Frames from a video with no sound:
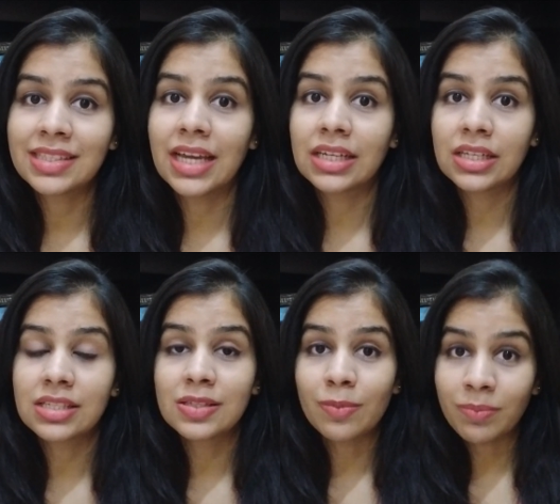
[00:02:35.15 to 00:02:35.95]
that
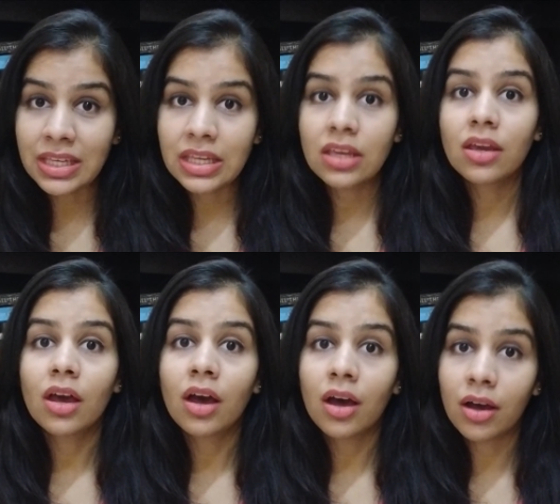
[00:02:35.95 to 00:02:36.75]
is me,
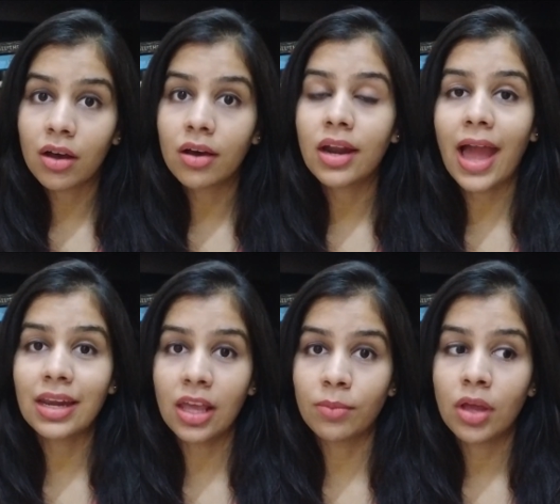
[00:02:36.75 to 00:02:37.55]
her
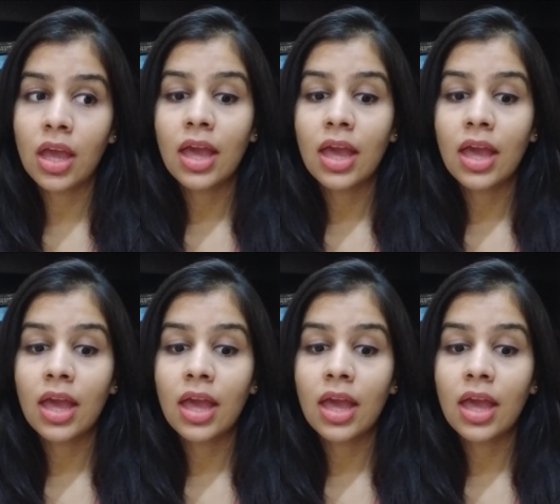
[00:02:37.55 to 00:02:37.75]
and him,